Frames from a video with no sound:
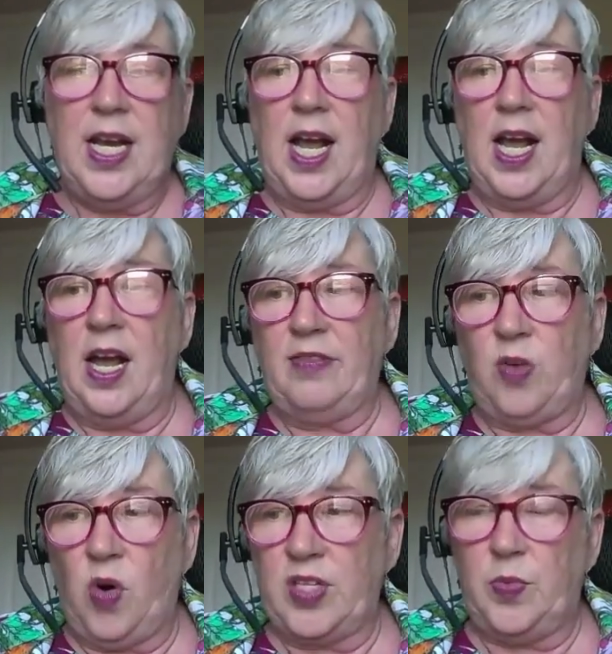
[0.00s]
Uh, of
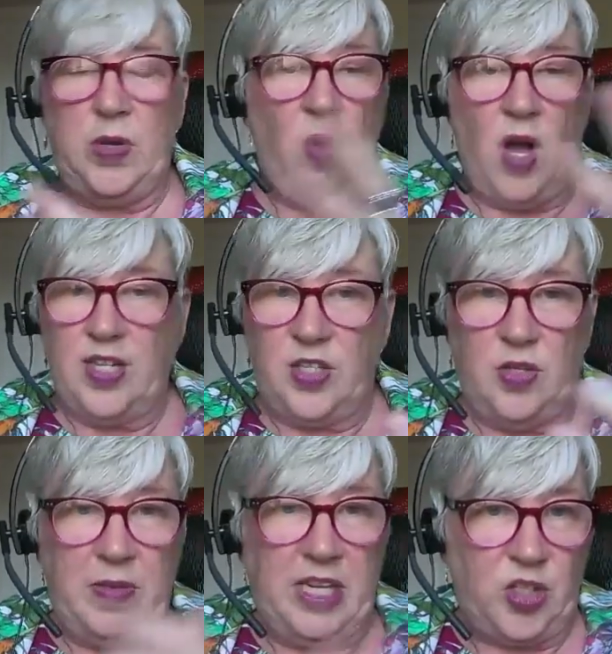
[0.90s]
course, we want
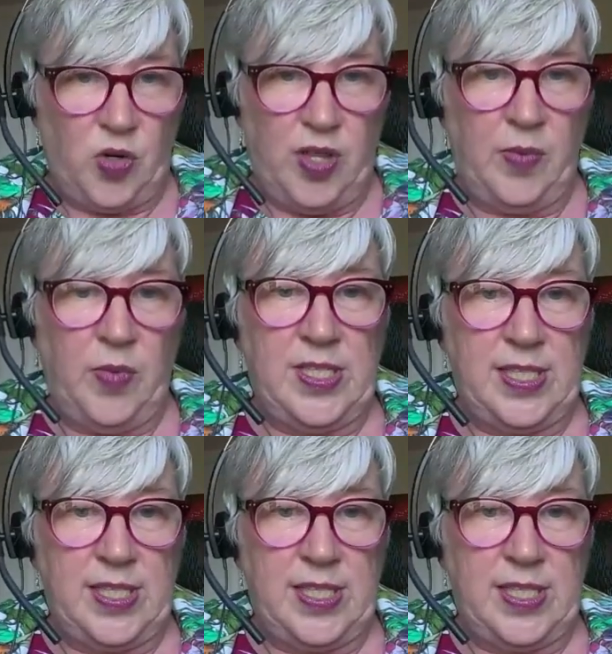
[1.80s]
to make sure that we